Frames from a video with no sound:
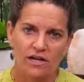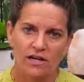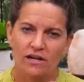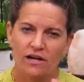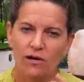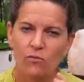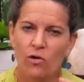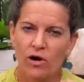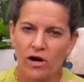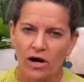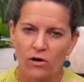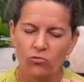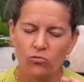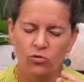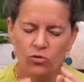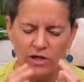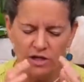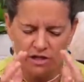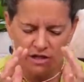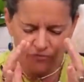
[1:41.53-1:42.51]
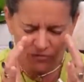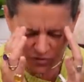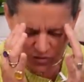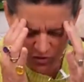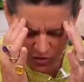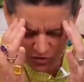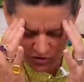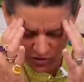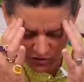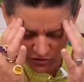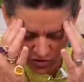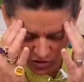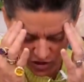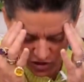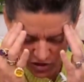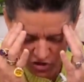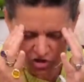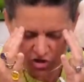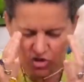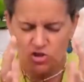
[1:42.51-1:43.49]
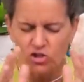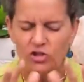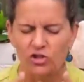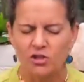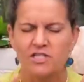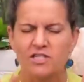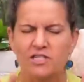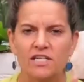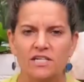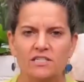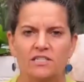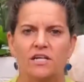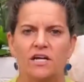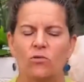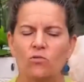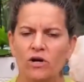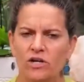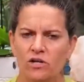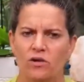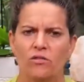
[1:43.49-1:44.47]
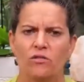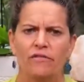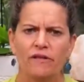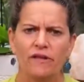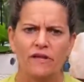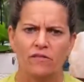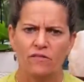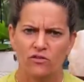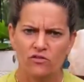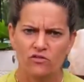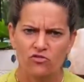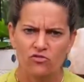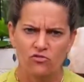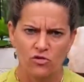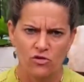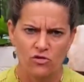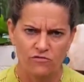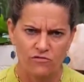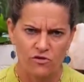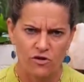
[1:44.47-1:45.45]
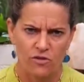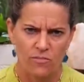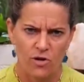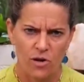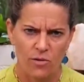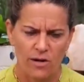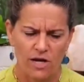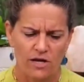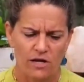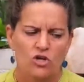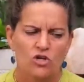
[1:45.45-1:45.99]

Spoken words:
and I really, for those of you that are sugar addicted, I want you to think this through for a moment.